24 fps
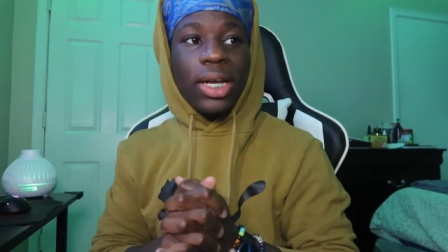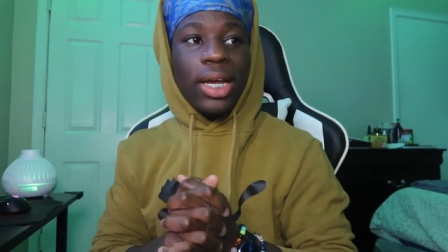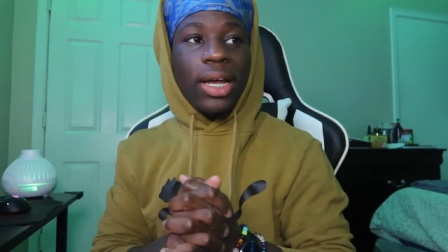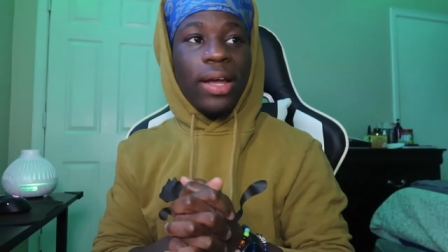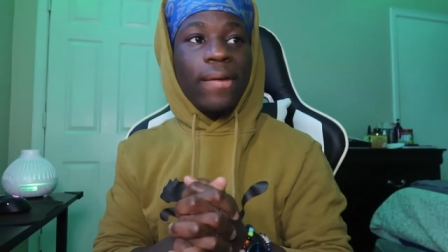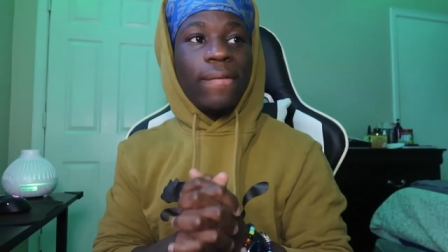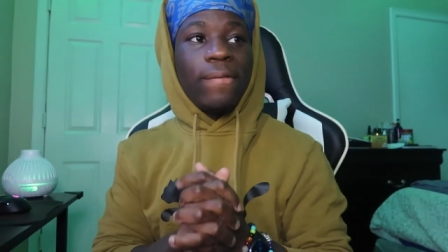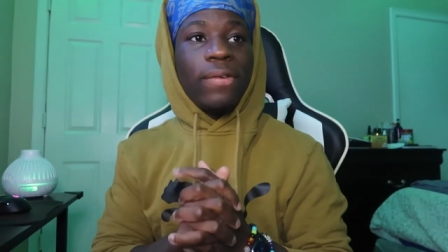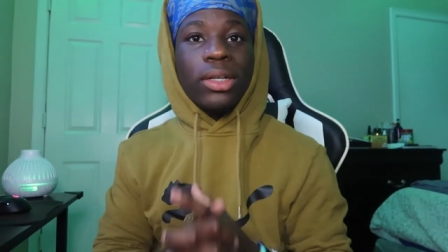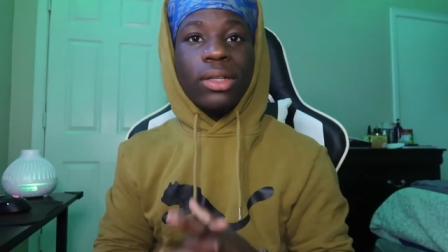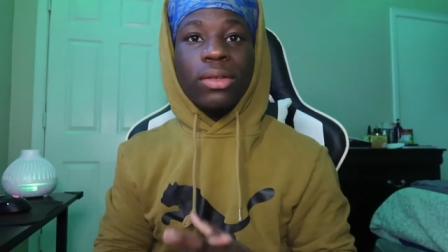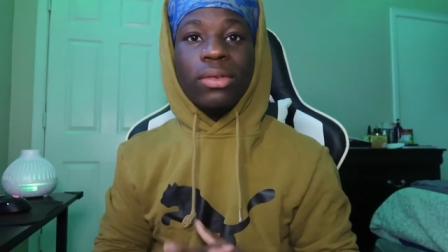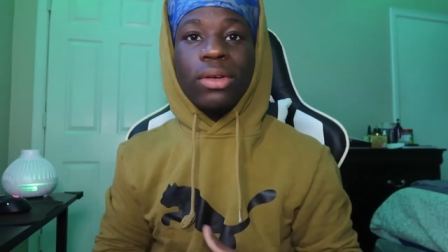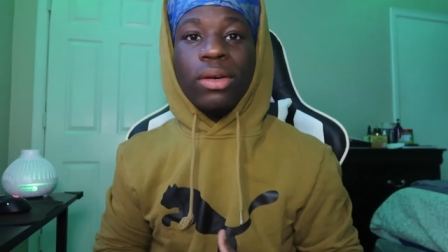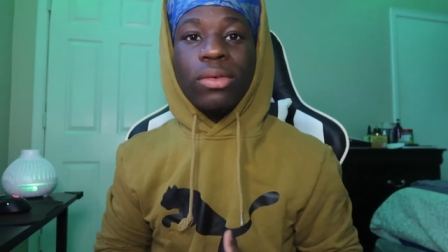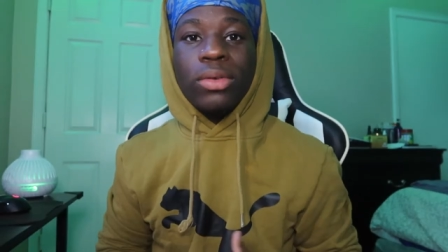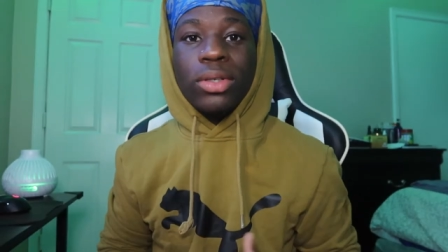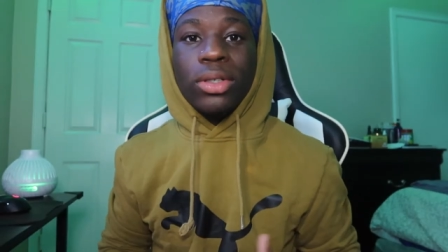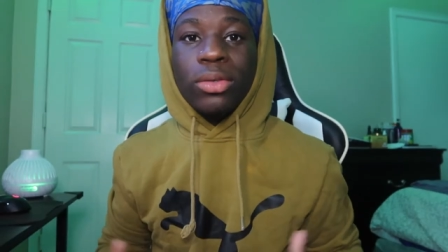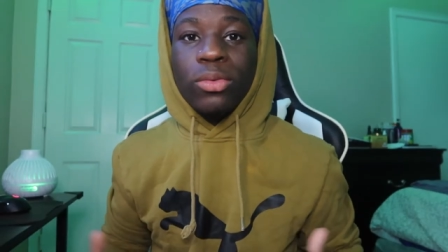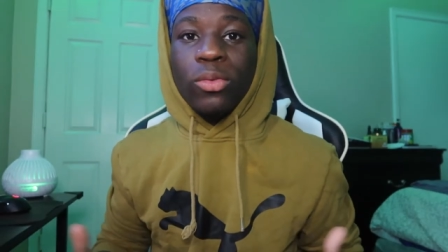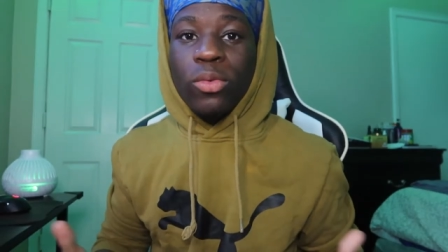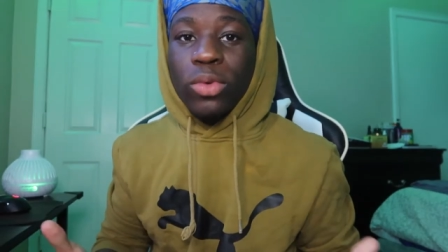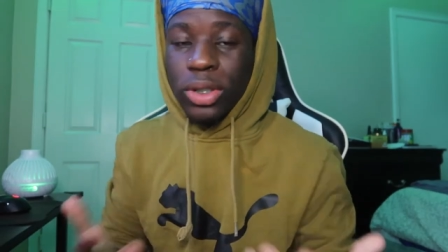And fucked around
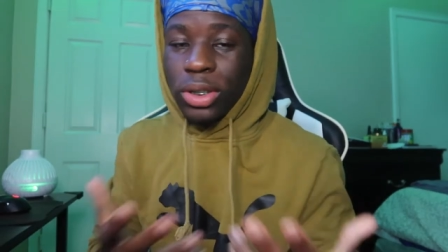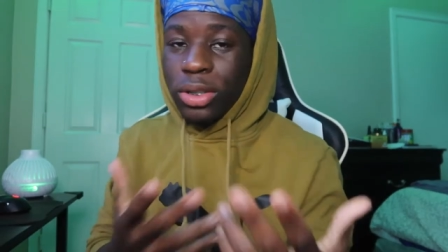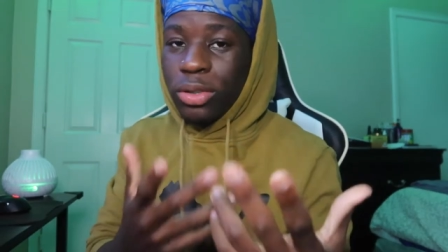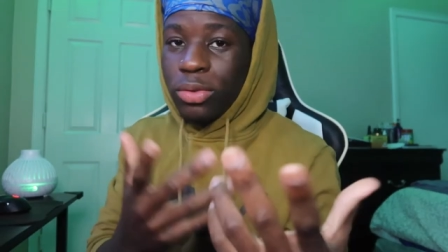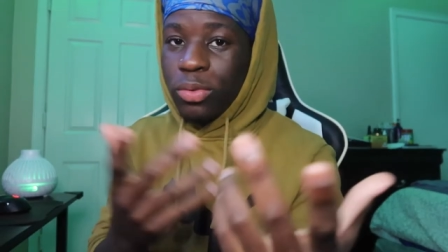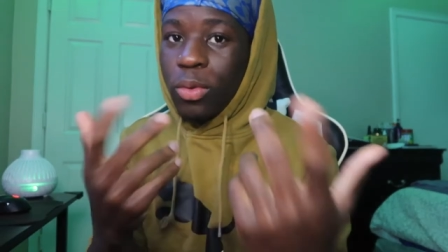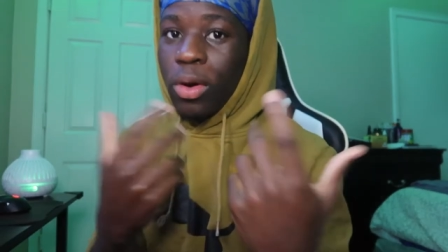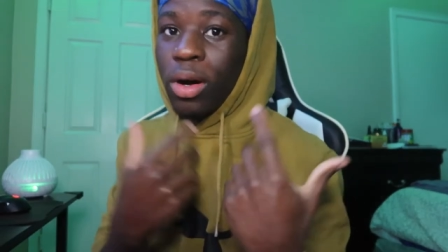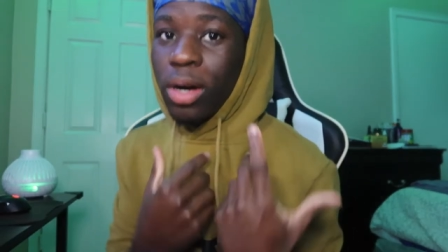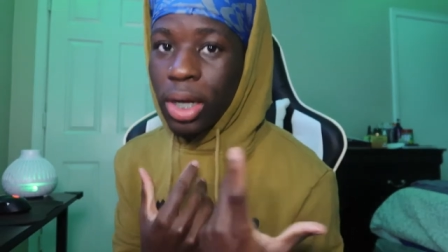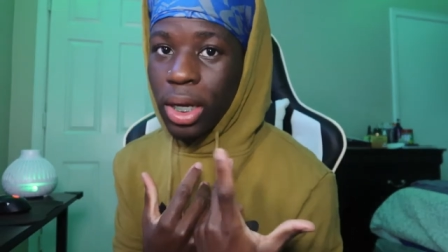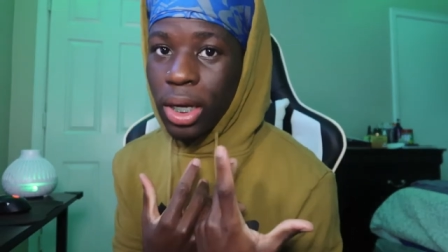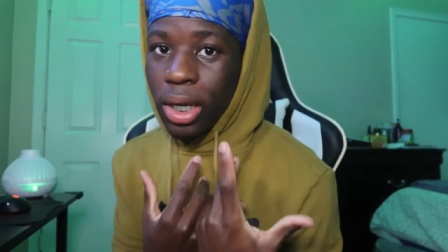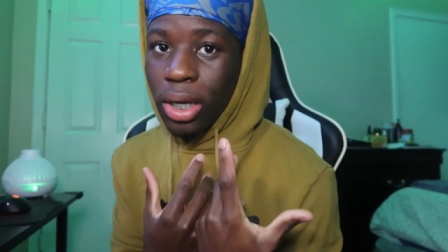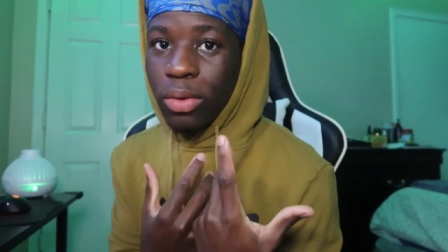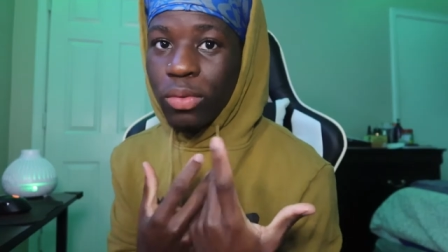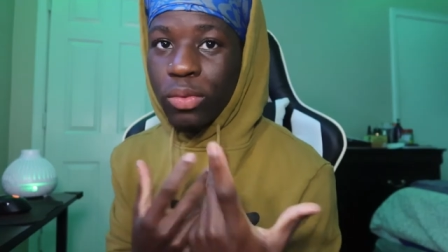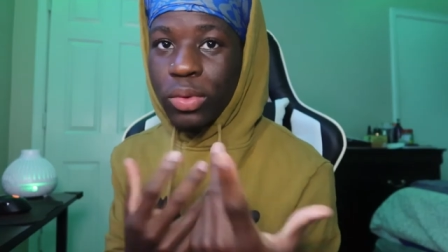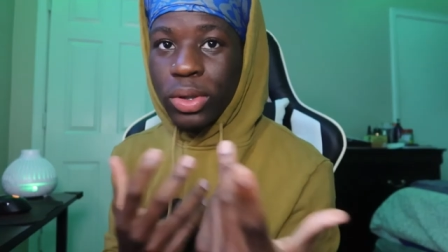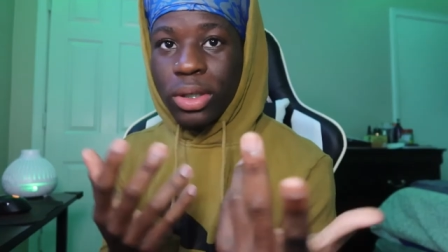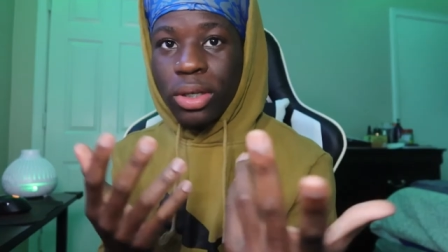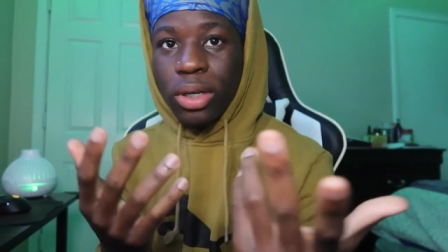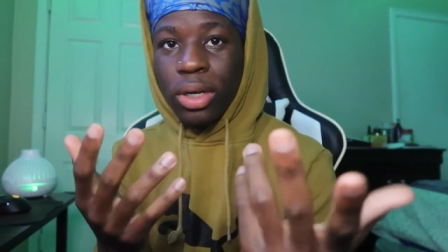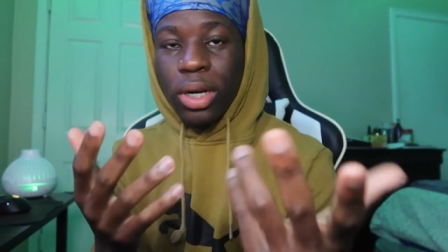when you once you walk
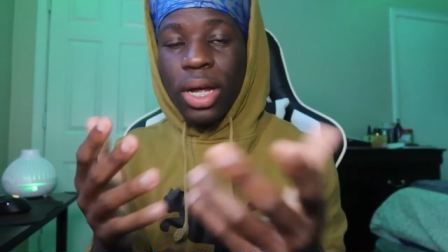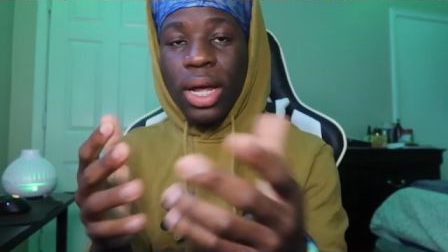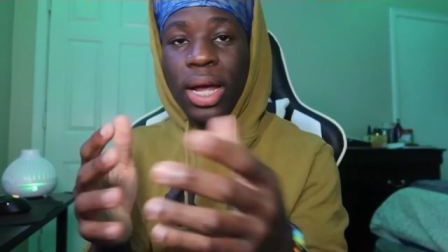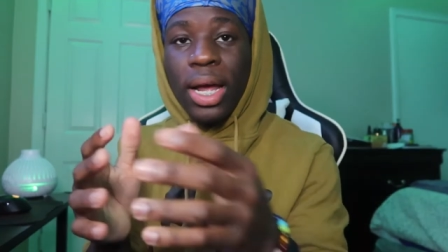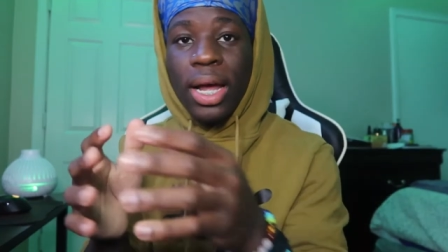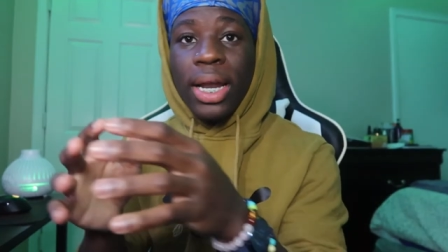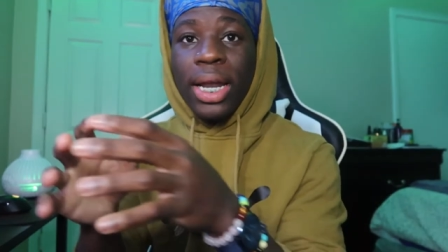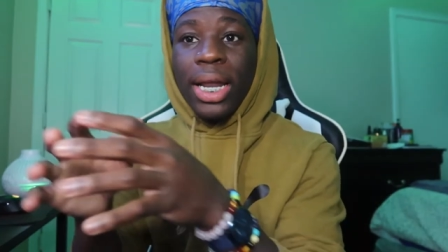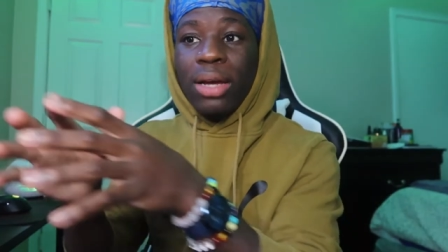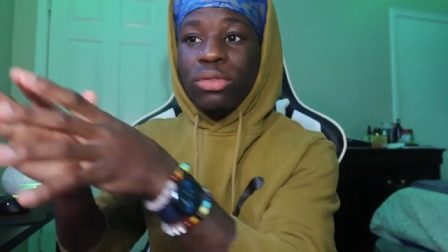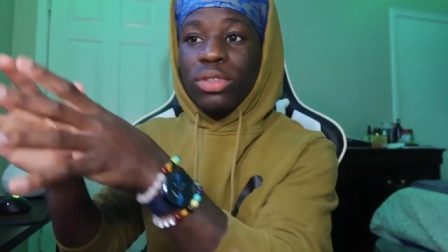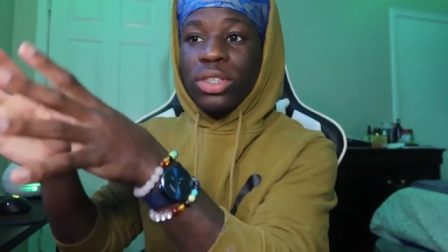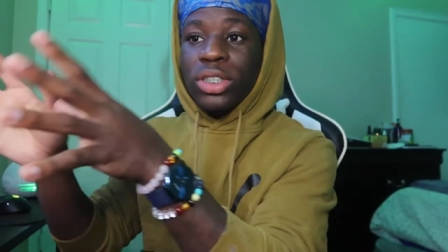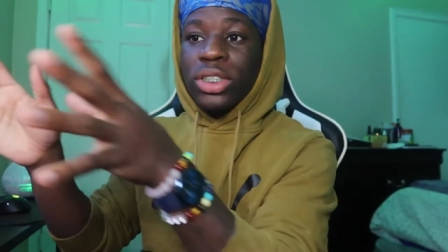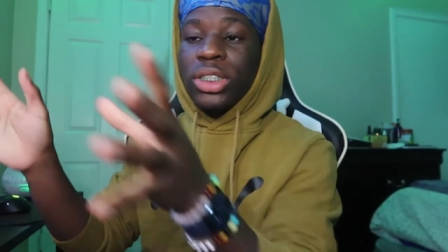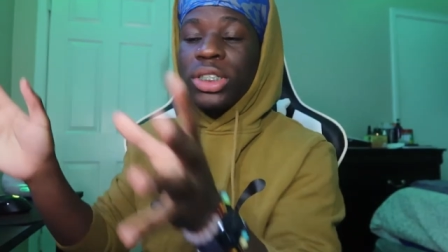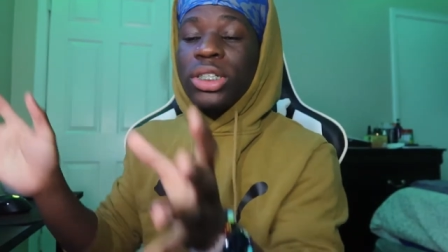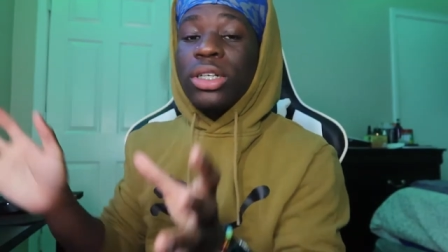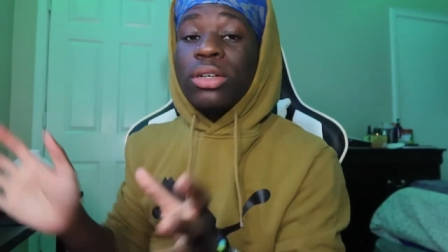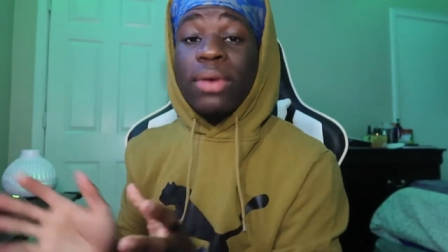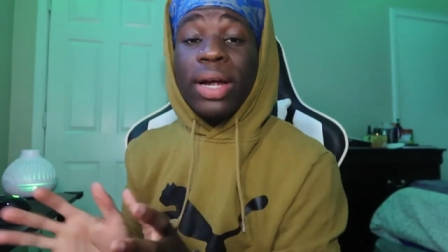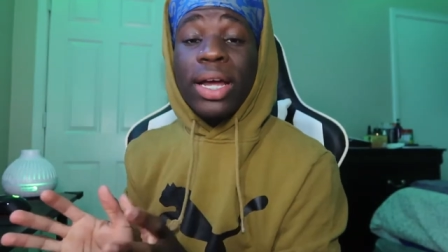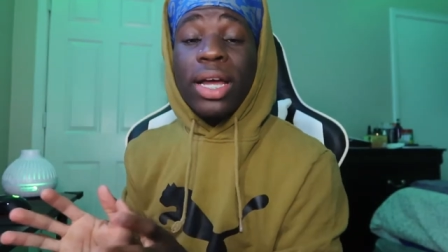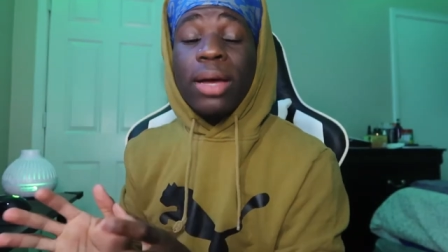in, when like it was a
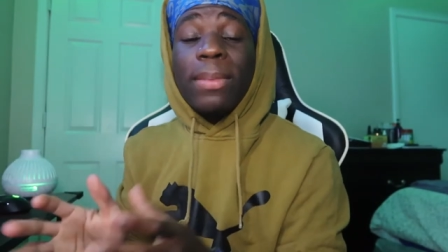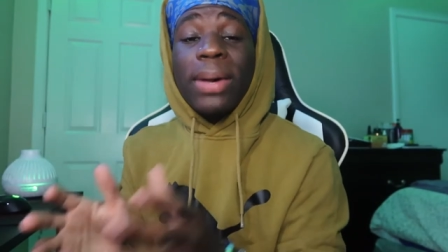chair right